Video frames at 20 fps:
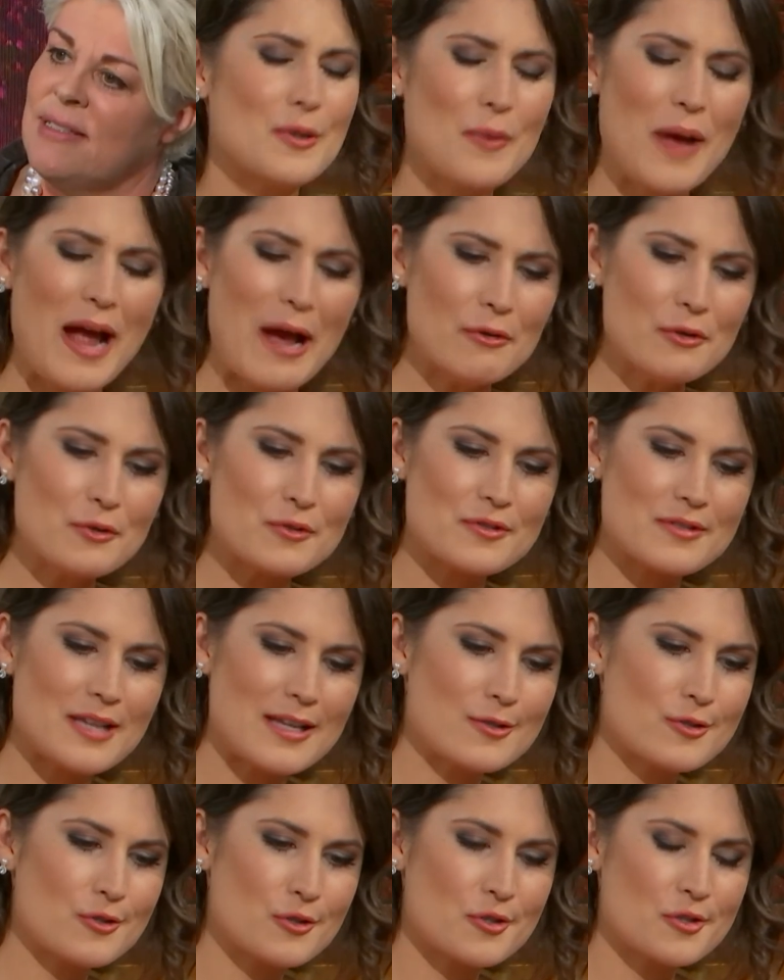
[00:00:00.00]
how do
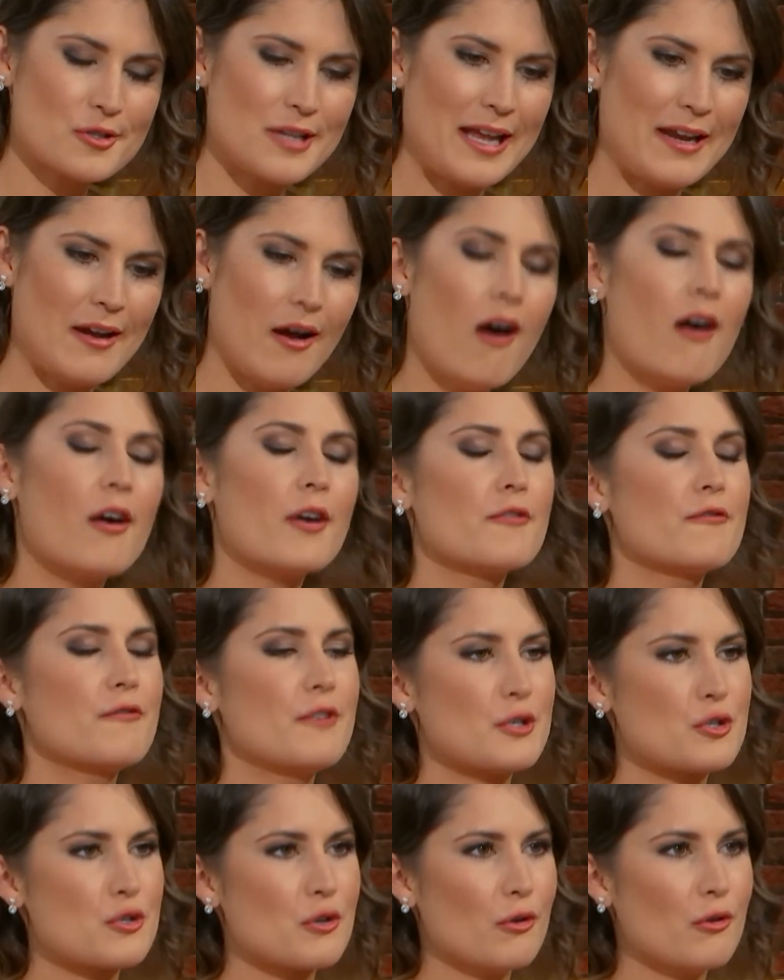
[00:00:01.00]
sensors and
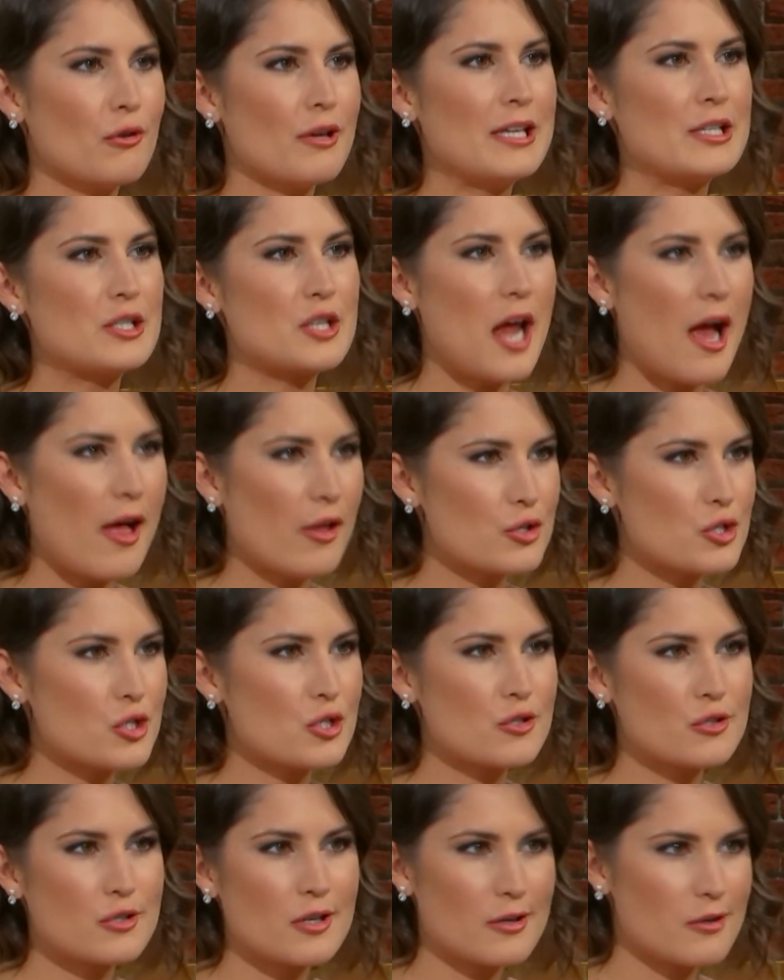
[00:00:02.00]
artificial
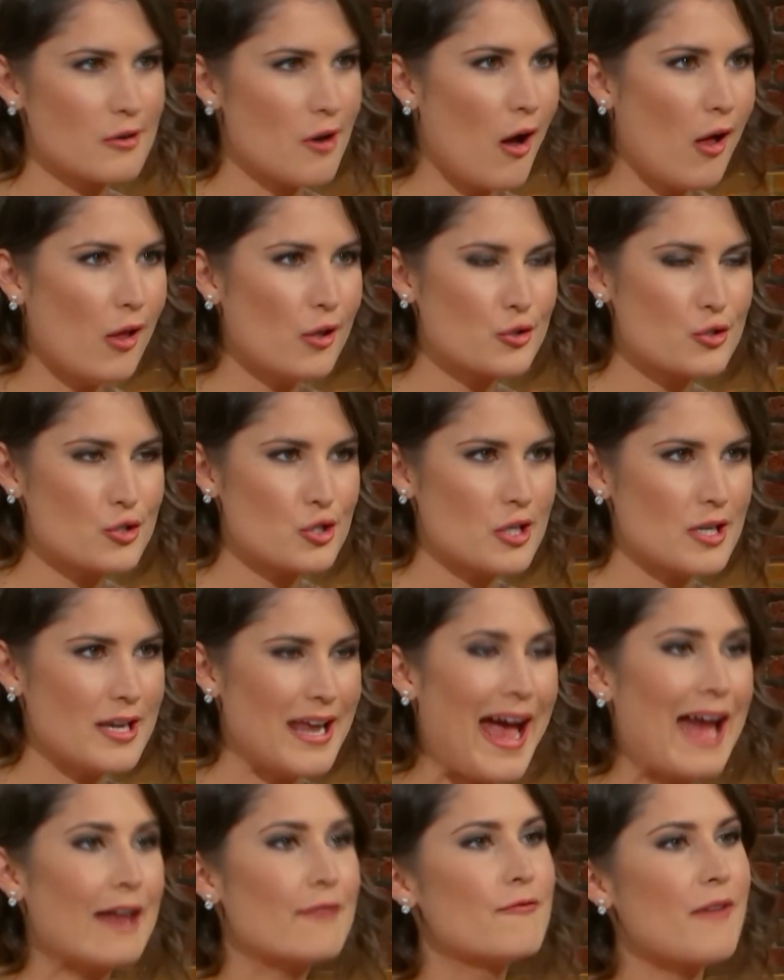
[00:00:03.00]
intelligence technology
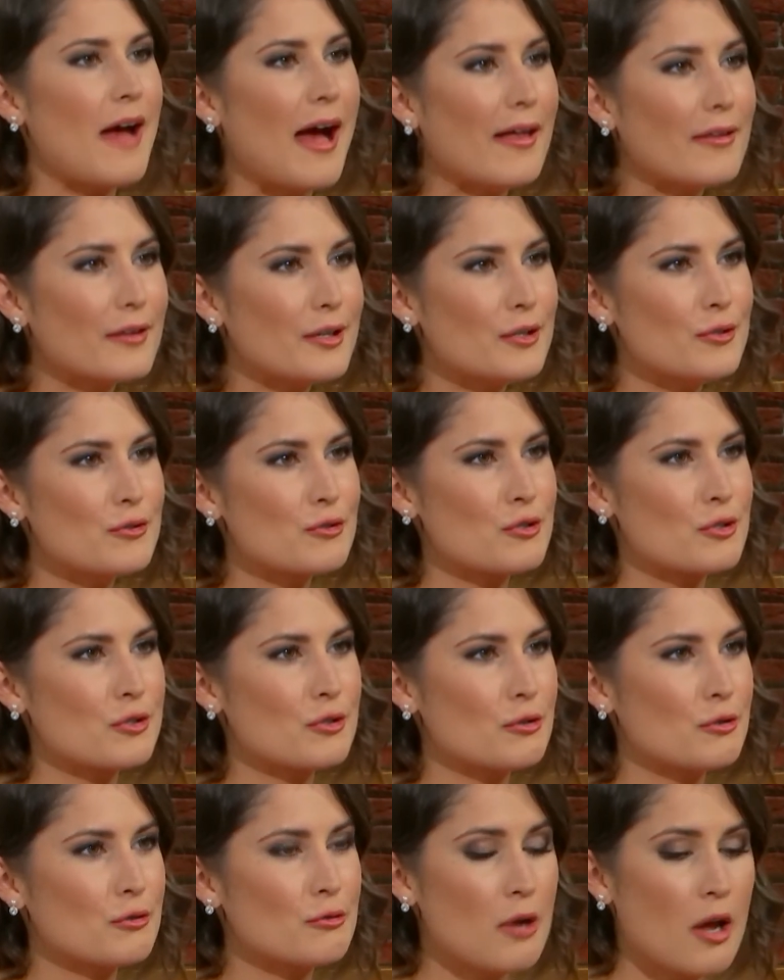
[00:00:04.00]
add value
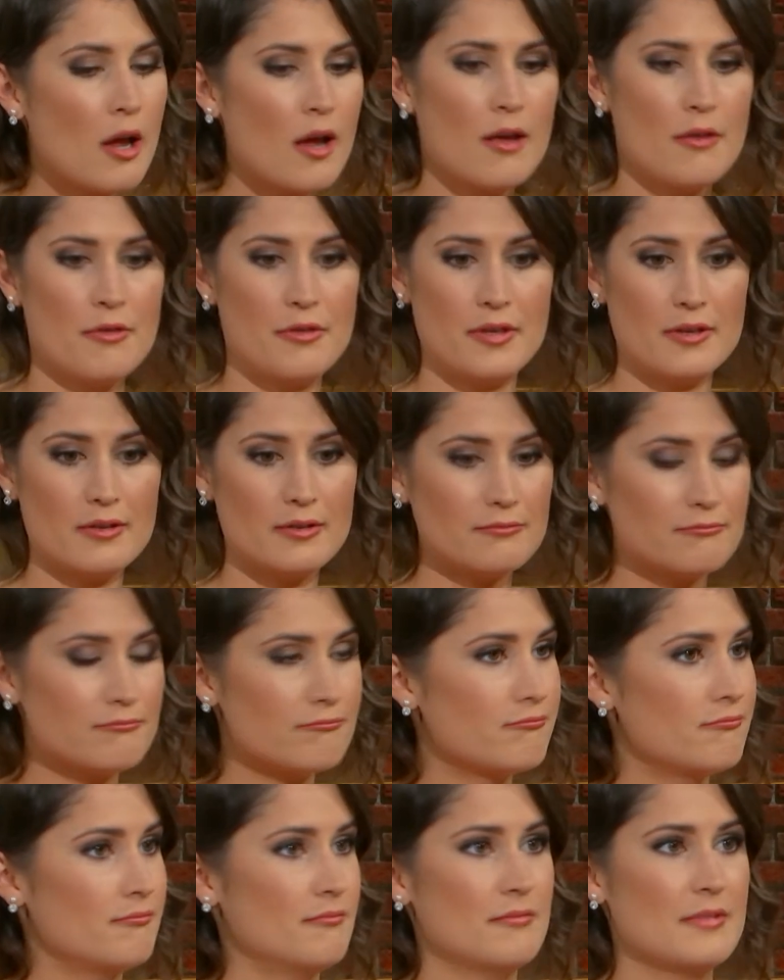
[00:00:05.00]
to the
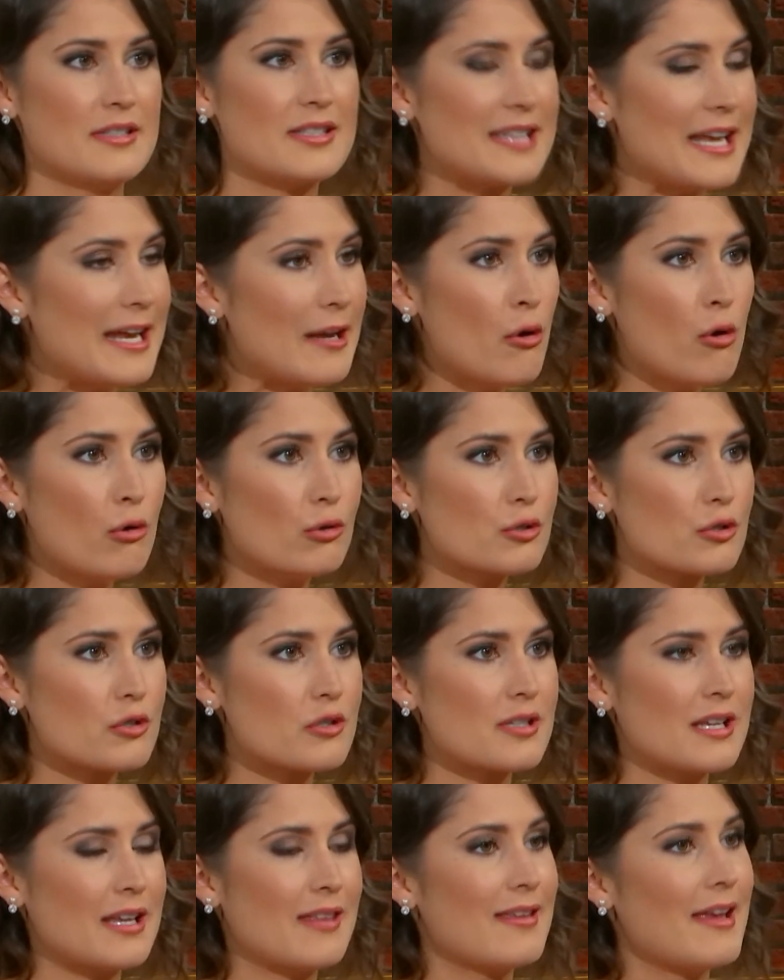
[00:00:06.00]
stakeholders
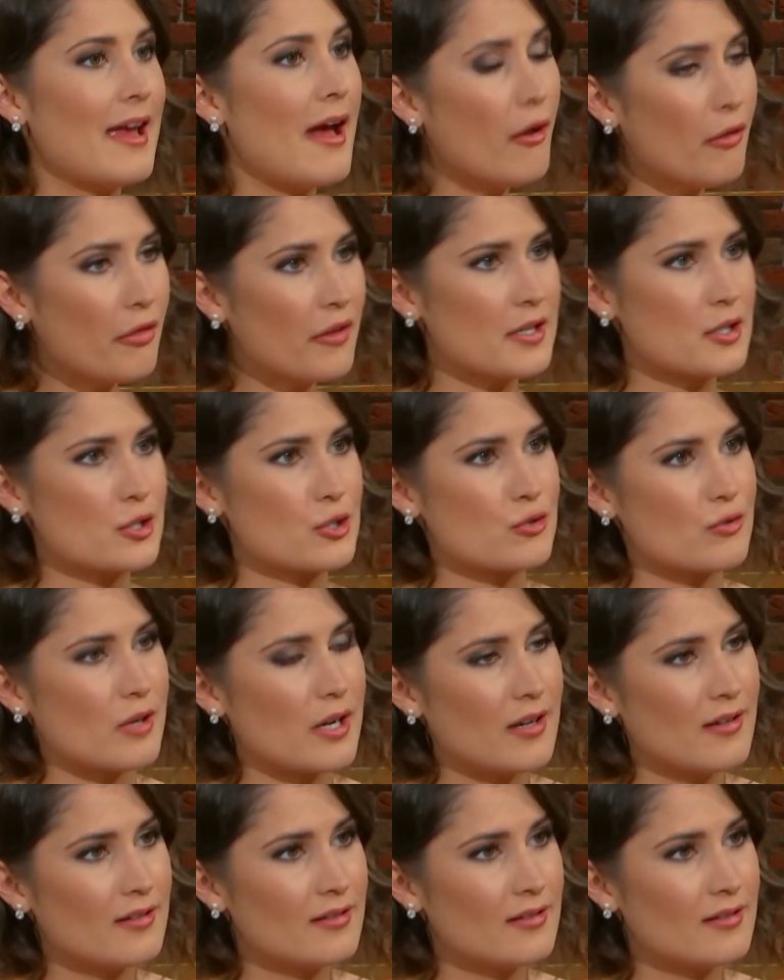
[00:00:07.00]
in the health industry?